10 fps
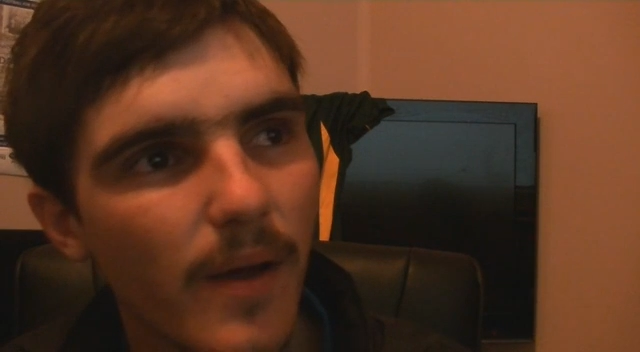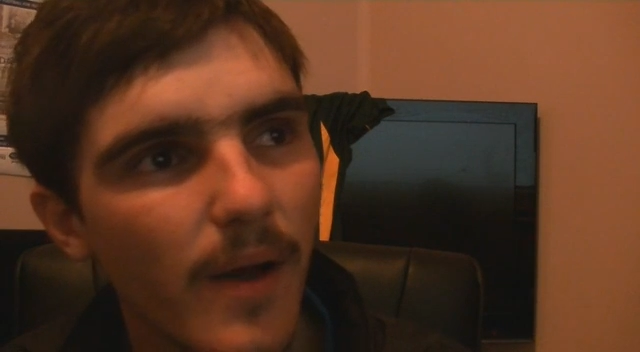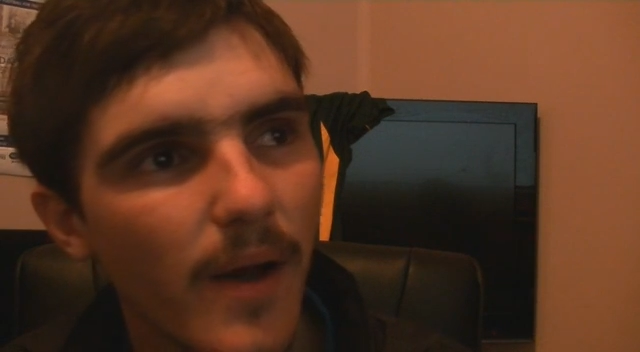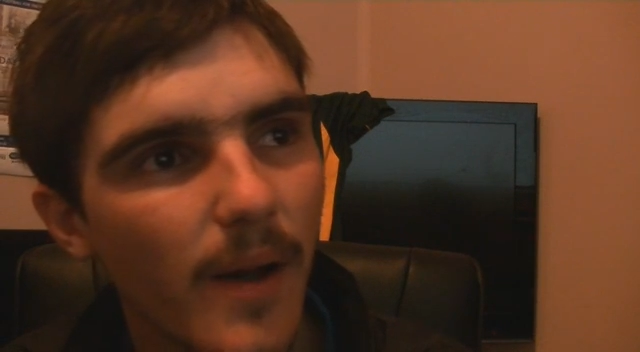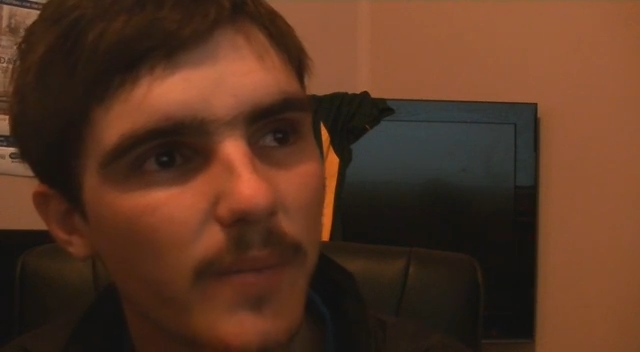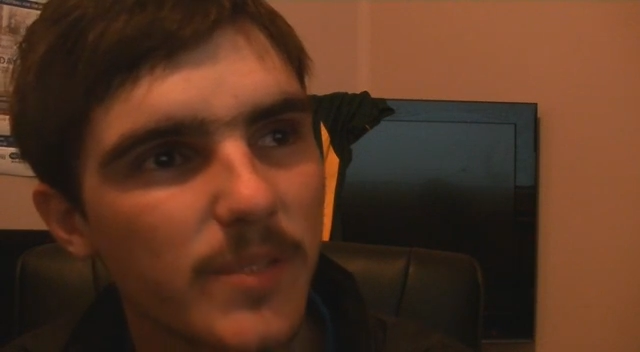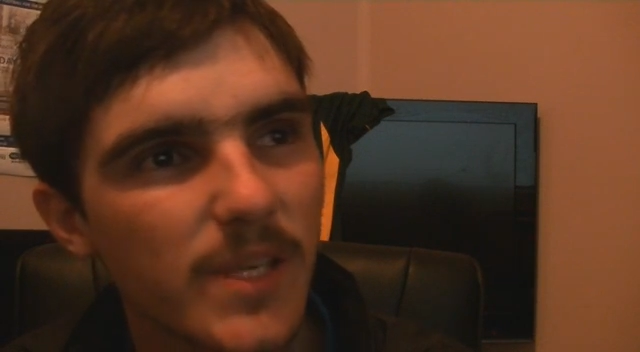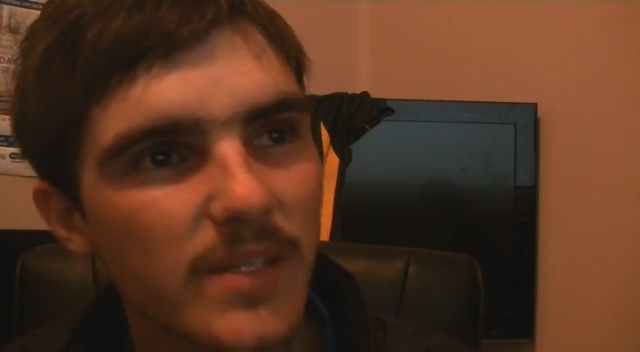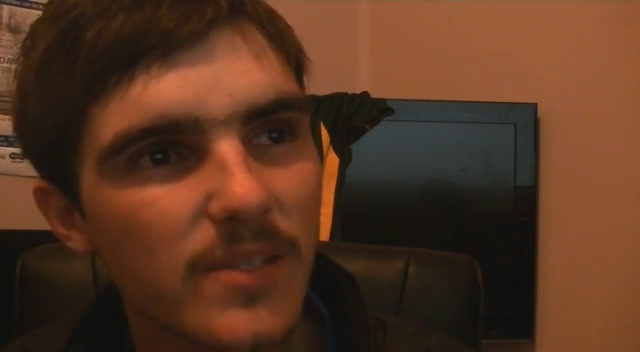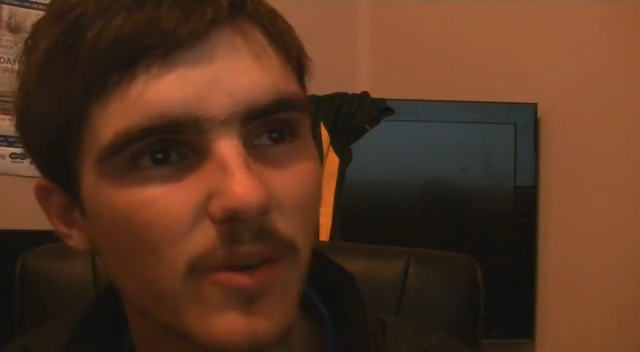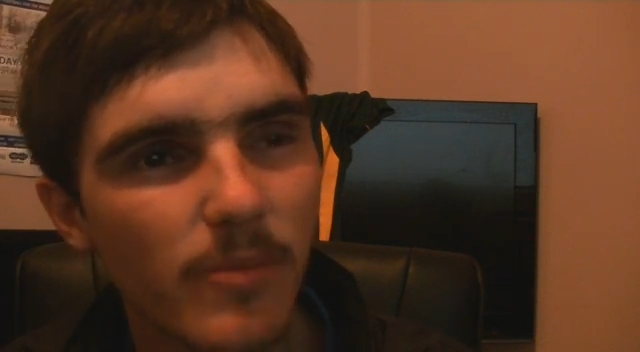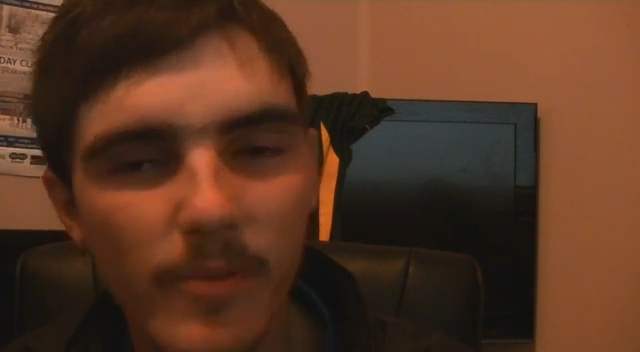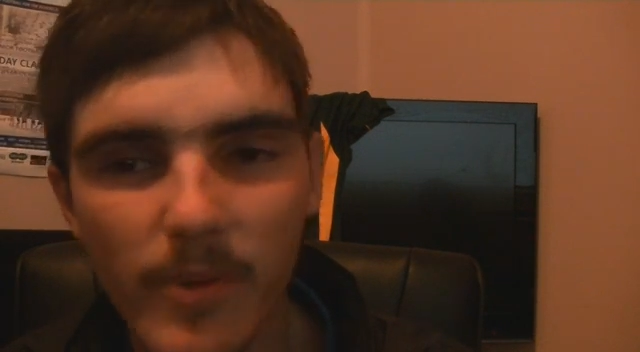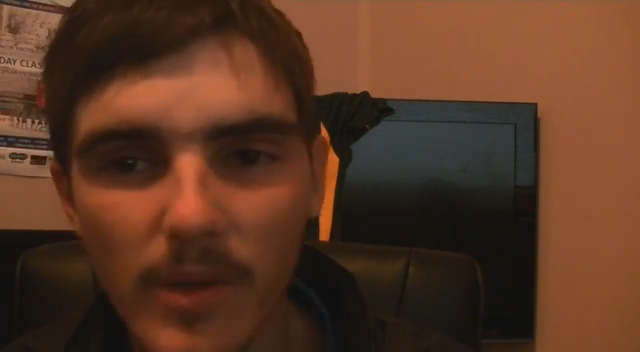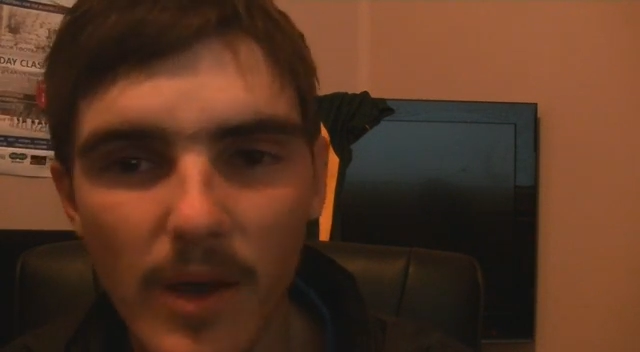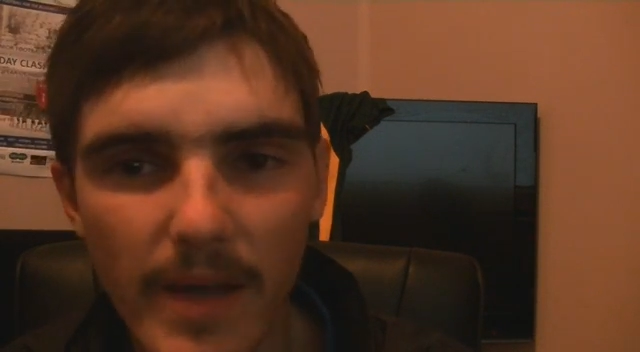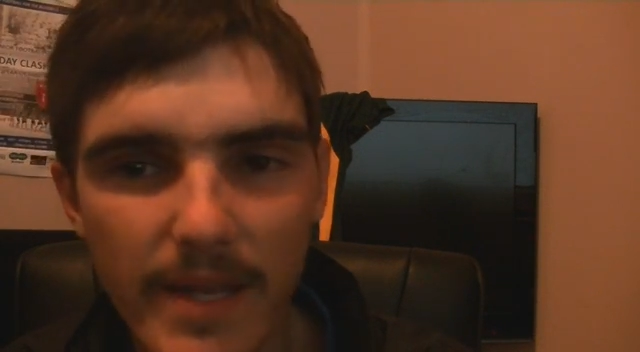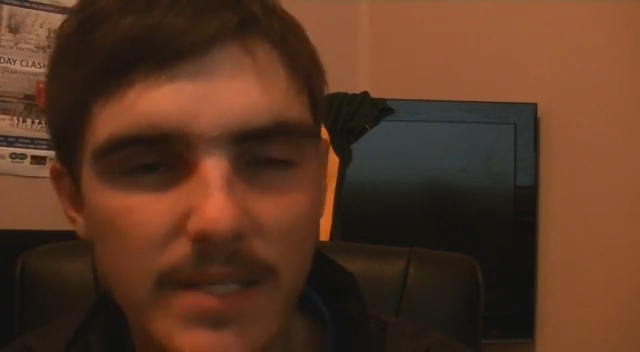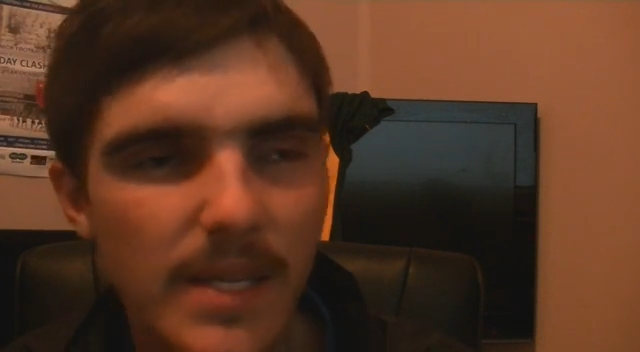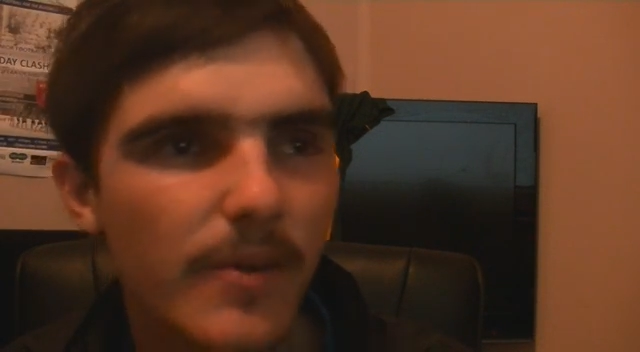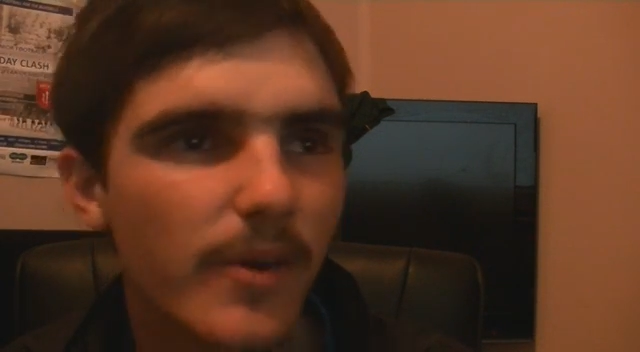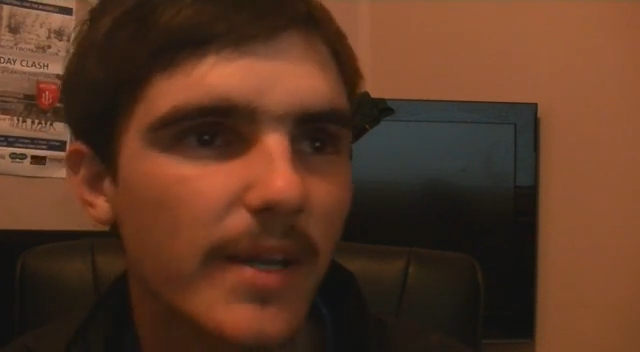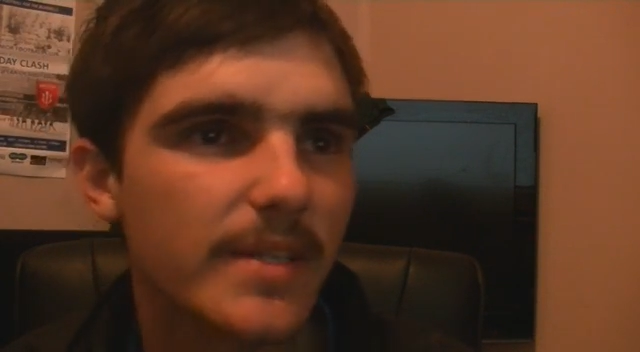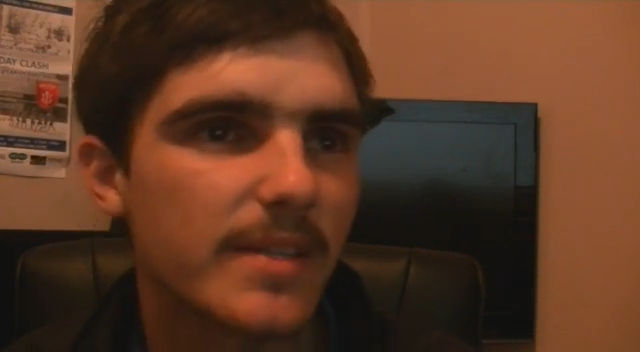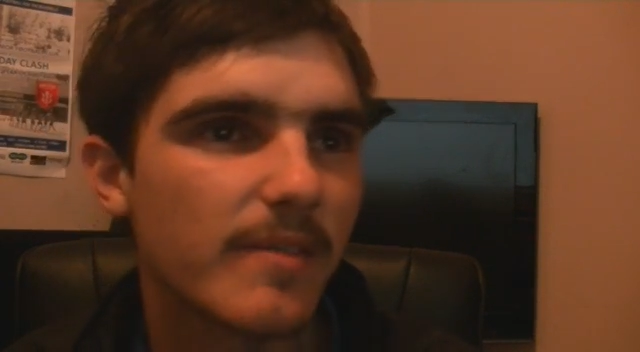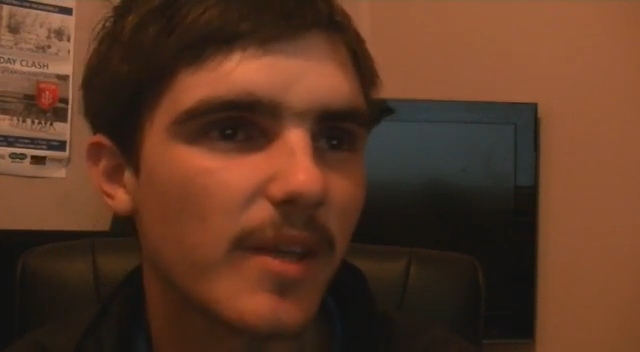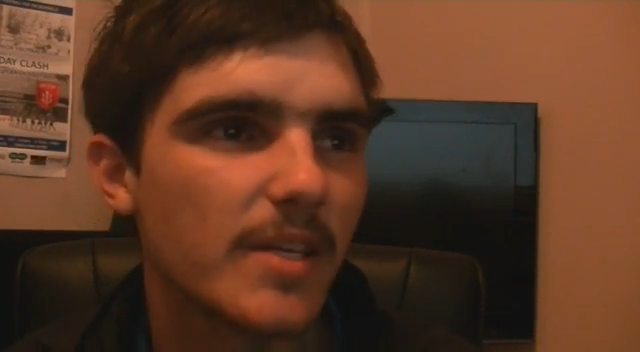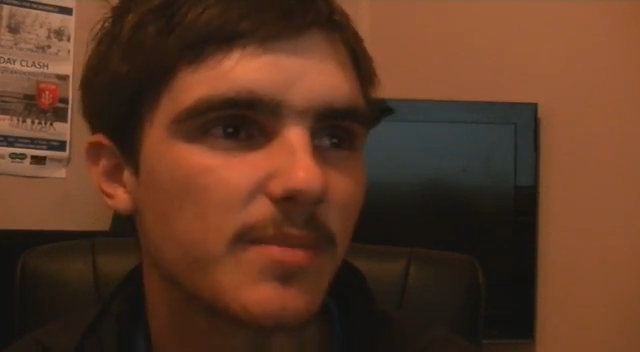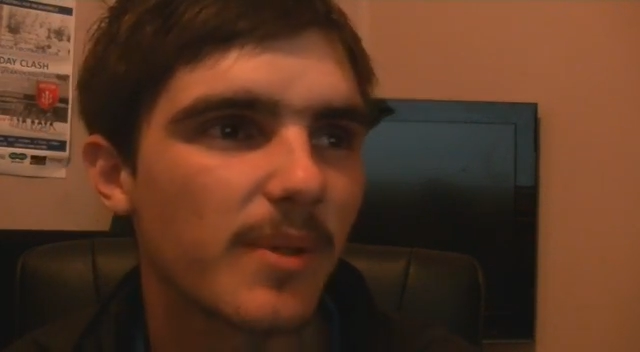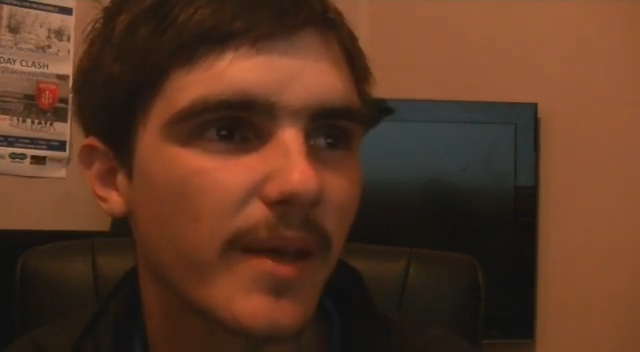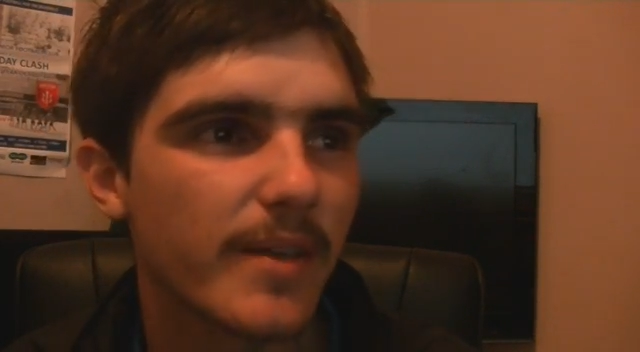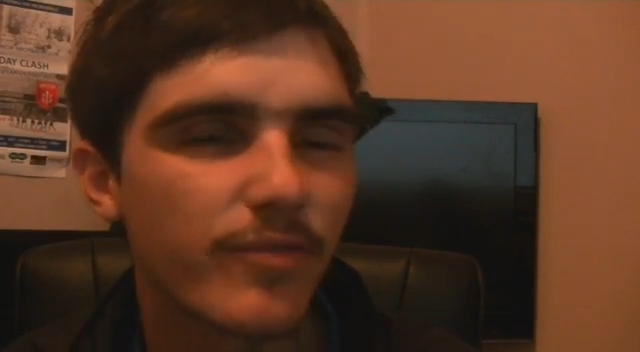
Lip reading: Cessnock were reliant here on under-17s players.